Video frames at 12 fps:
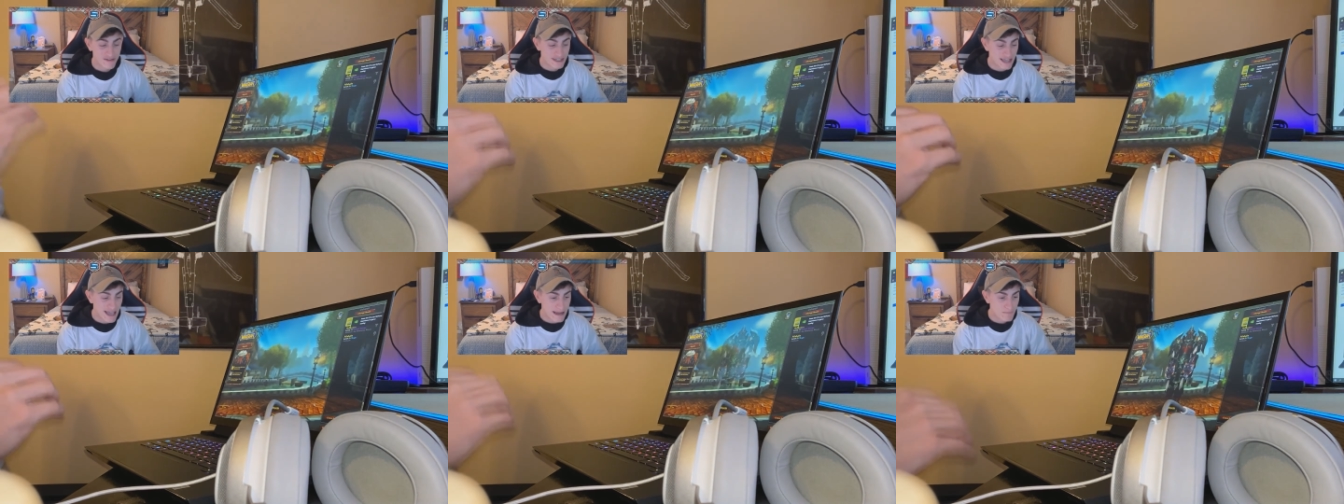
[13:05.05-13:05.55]
of a
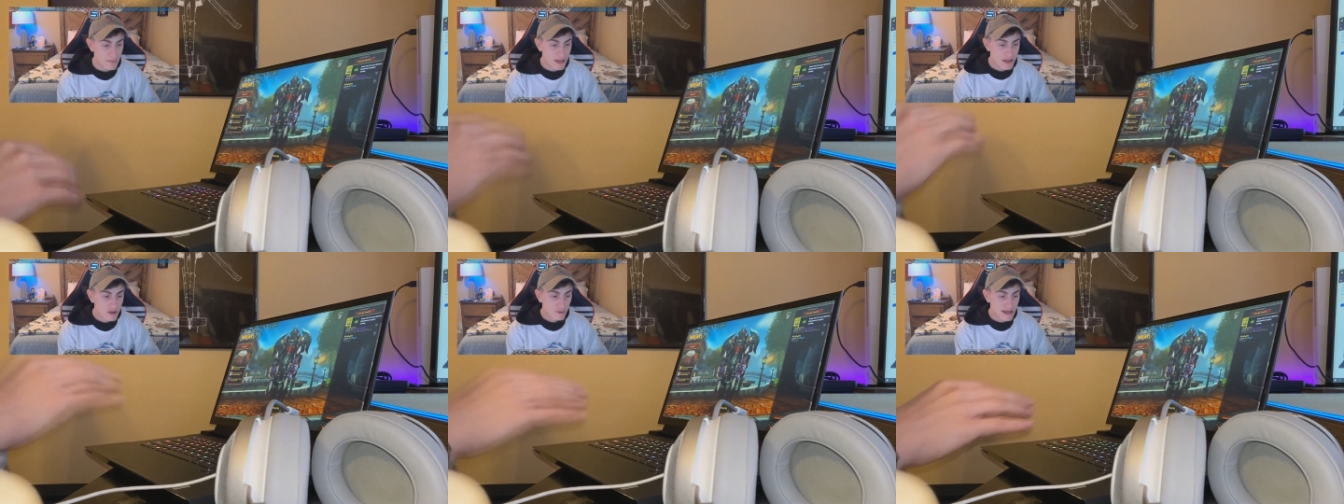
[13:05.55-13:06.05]
game.
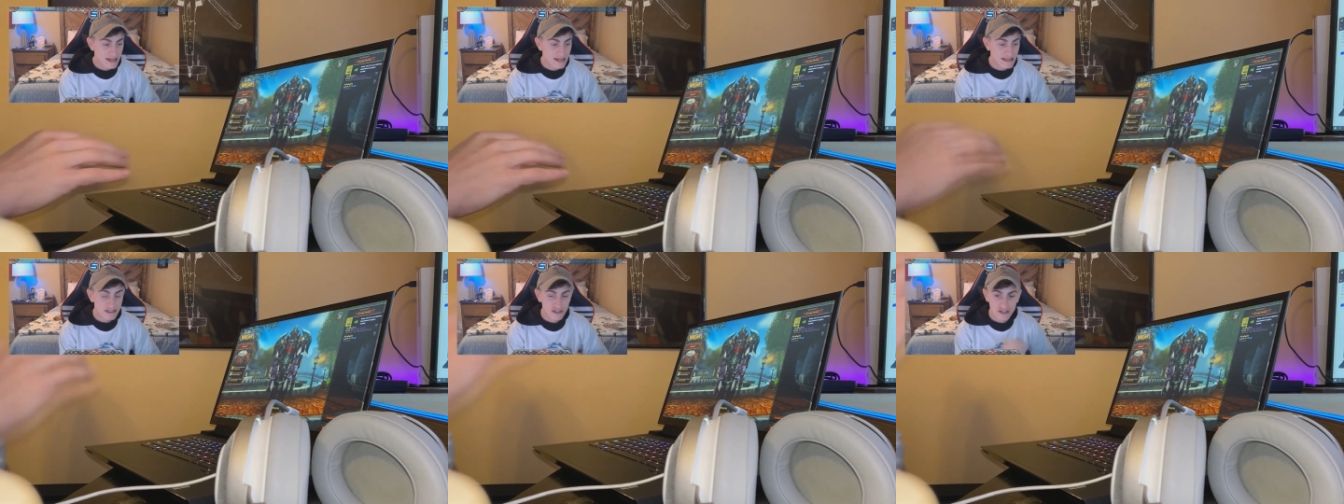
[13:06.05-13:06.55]

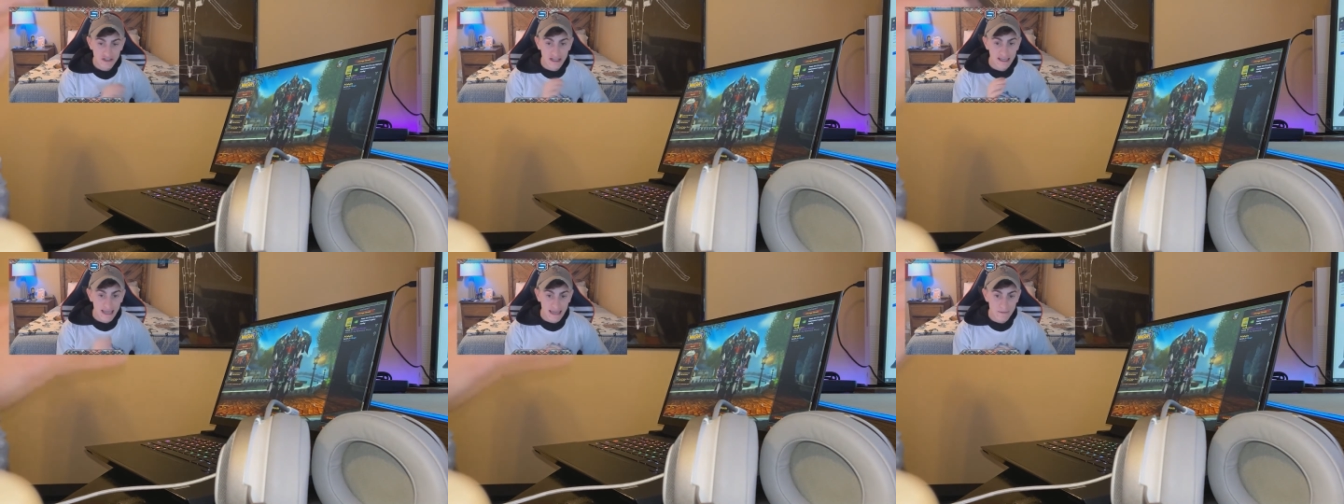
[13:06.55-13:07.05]
Granted, it's just
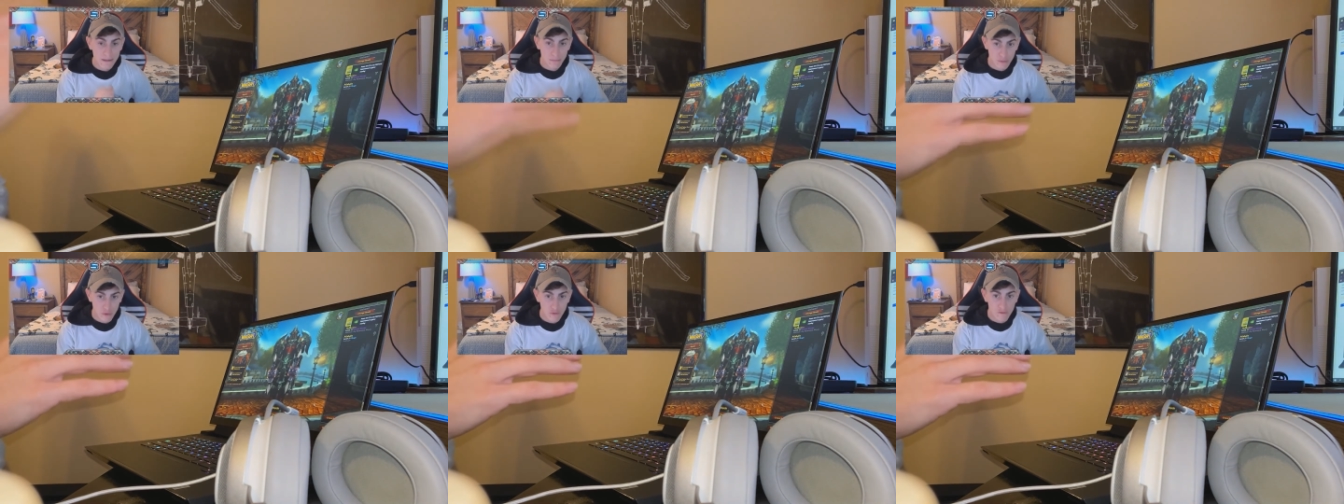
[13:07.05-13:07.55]
a gaming
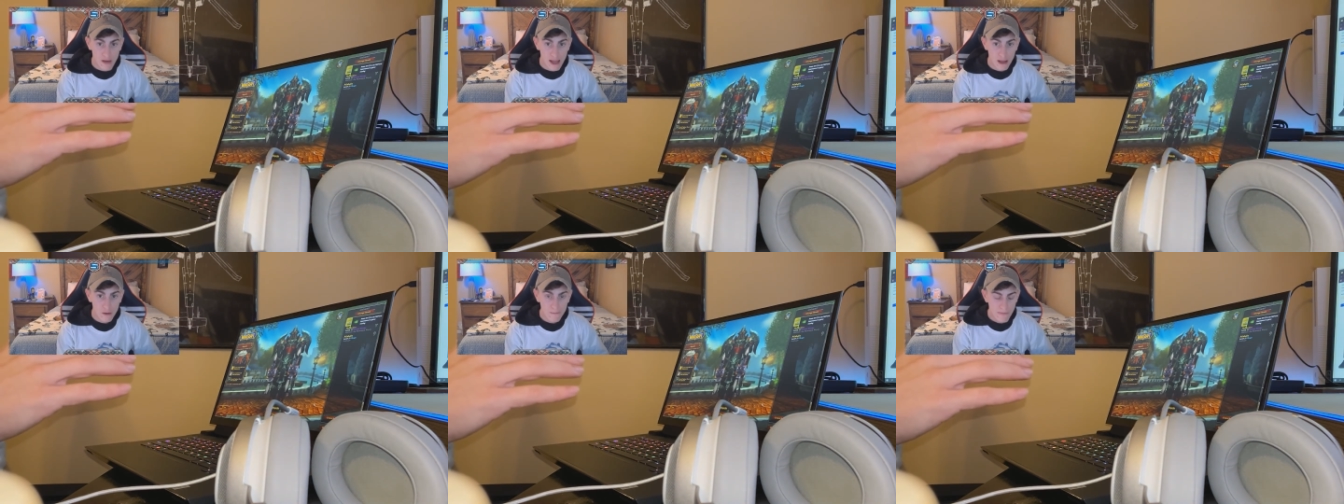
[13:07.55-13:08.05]

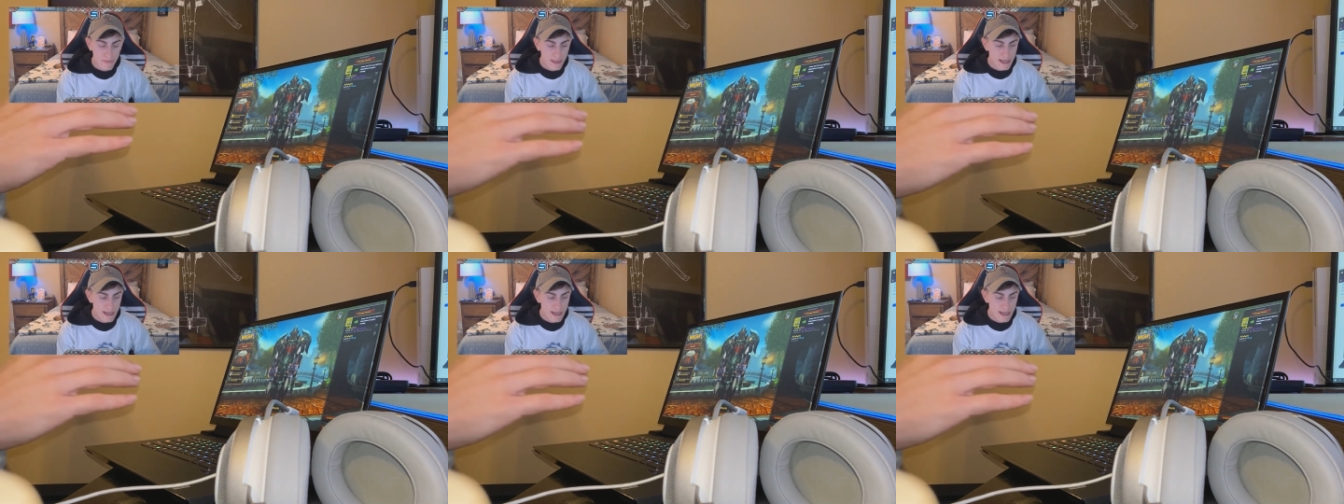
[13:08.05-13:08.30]
profile,